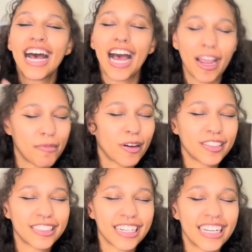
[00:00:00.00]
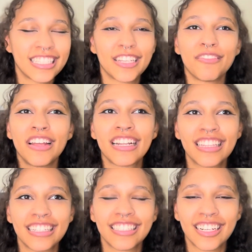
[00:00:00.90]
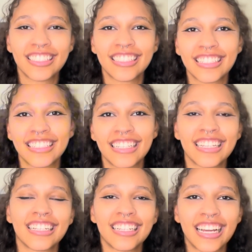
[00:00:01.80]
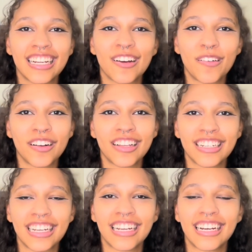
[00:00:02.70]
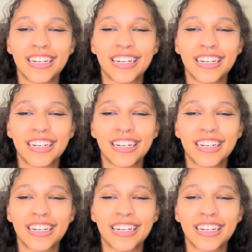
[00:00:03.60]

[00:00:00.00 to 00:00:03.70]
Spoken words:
I apologize if anything changes in the lighting quality.